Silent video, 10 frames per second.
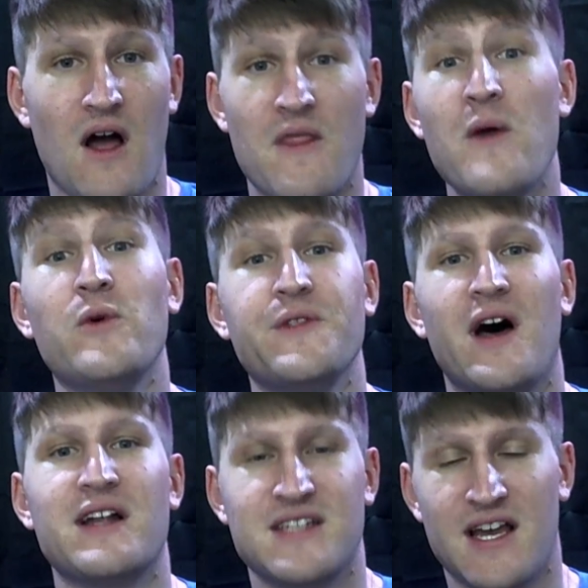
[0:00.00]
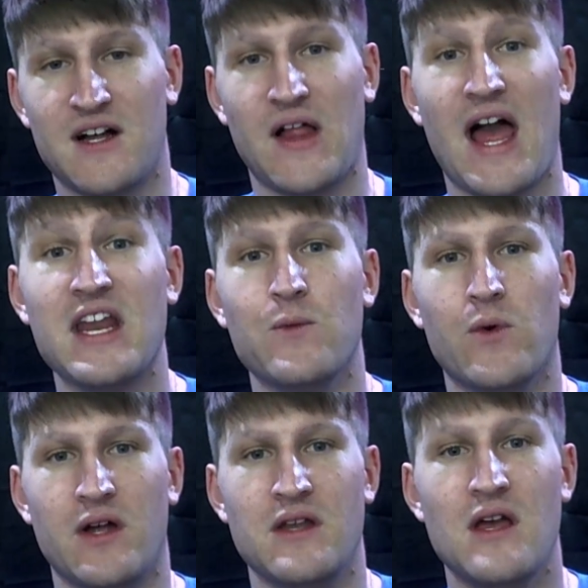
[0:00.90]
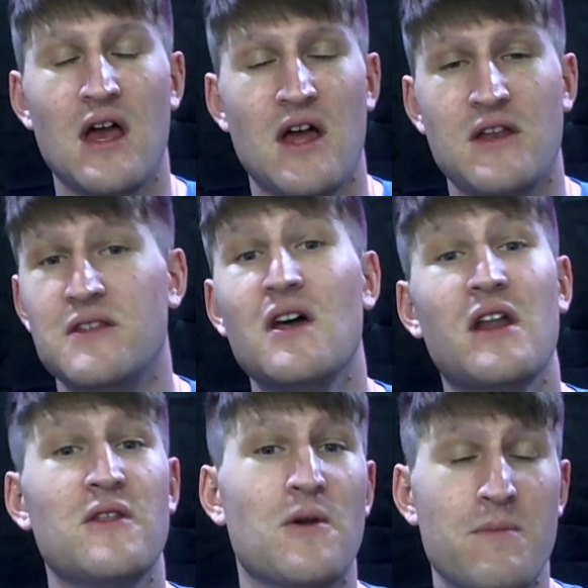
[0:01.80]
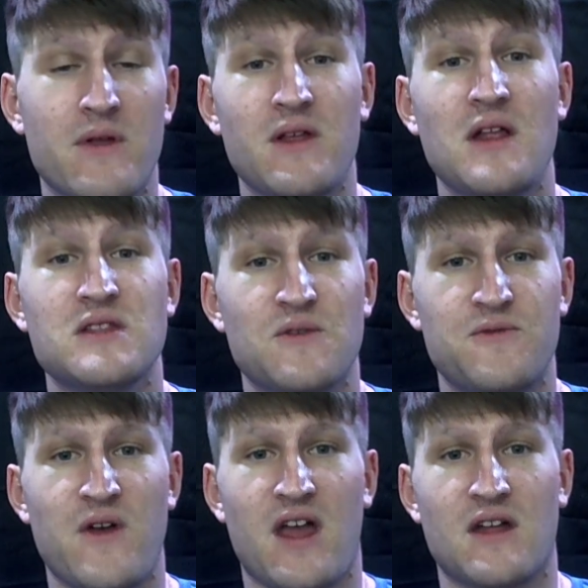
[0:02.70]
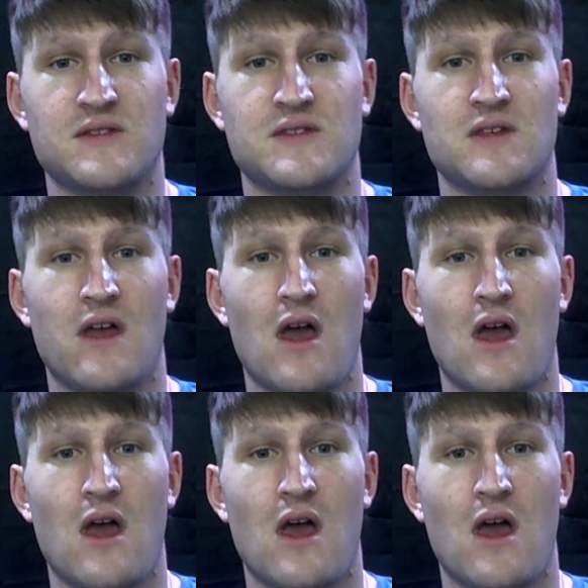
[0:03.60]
They will not tell anyone, none of their millions of fans,